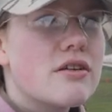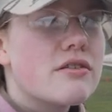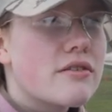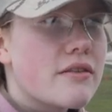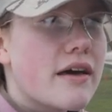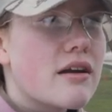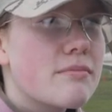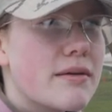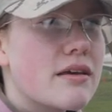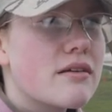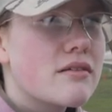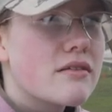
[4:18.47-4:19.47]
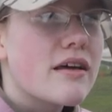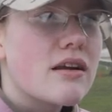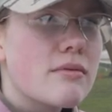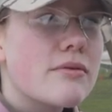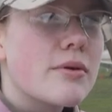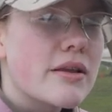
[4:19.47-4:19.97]
so that'll be
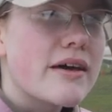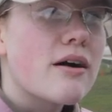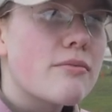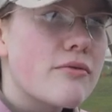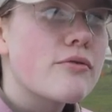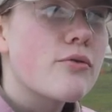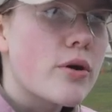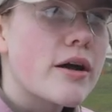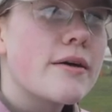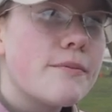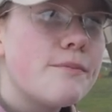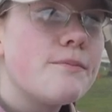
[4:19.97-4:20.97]
that'll be really helpful for it.